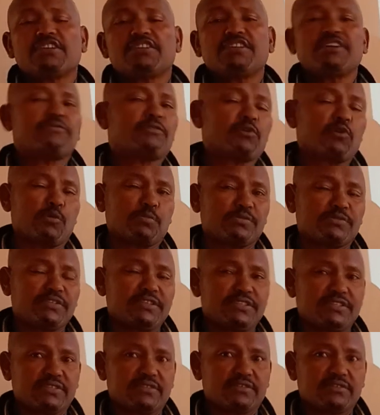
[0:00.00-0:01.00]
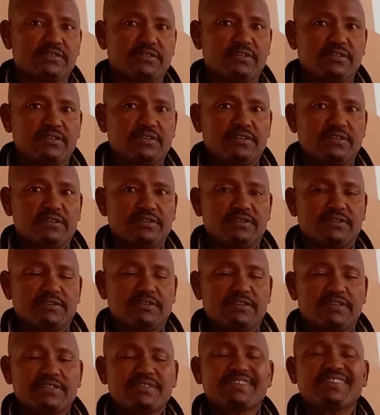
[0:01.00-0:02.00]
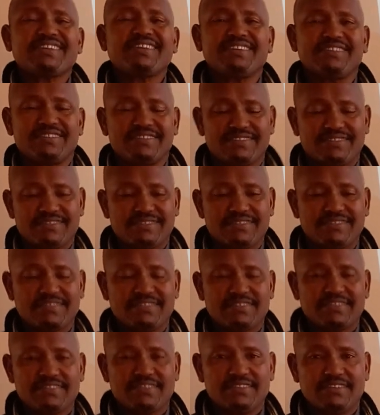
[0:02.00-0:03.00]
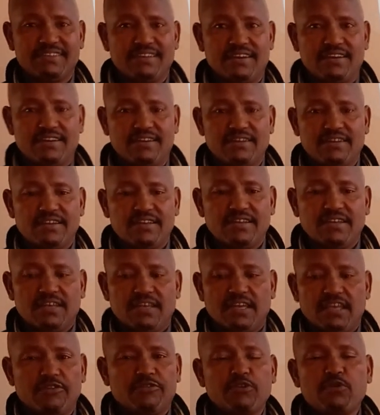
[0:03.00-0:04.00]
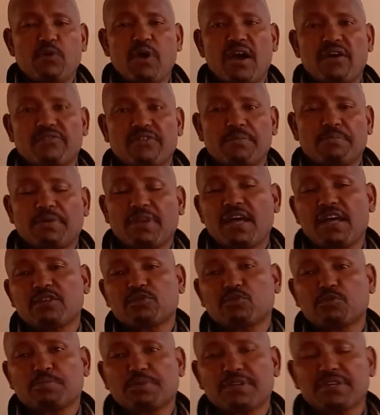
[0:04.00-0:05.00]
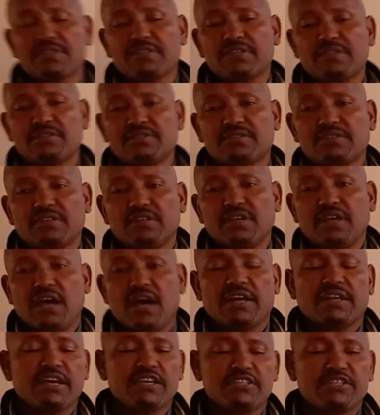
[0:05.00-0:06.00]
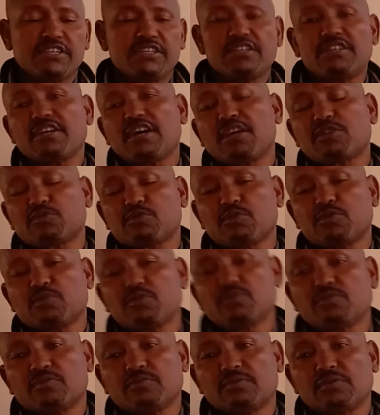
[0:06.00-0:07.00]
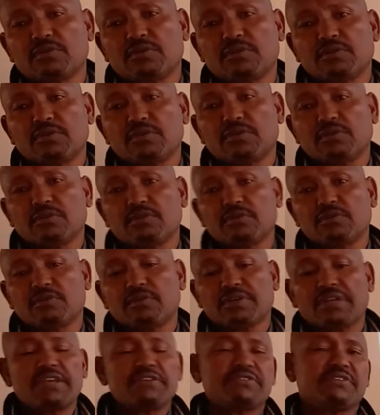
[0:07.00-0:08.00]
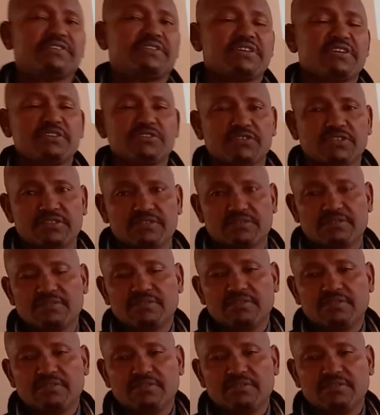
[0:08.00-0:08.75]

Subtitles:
develop these skills. Yeah. If you have a plan to present an agenda to residences,